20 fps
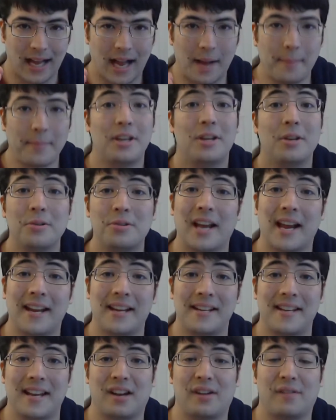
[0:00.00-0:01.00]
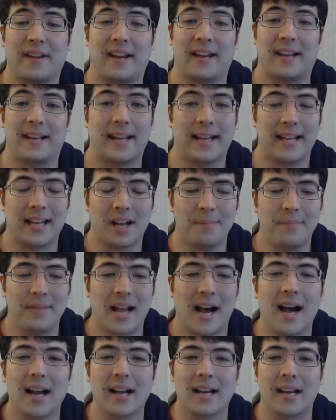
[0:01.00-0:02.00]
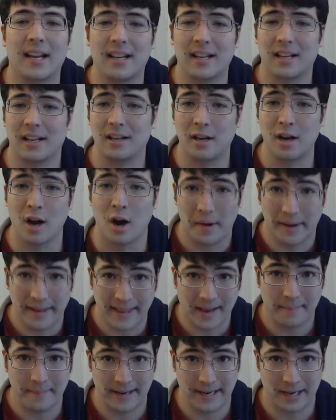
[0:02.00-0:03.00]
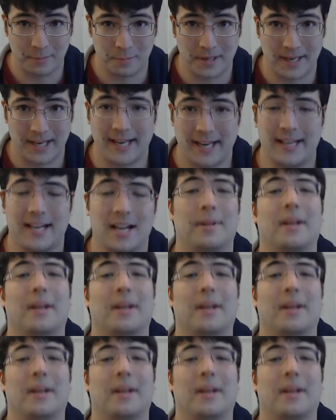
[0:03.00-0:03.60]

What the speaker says: I'm a huge Jackie Chan fan, and I'm not going to go on that bandwagon.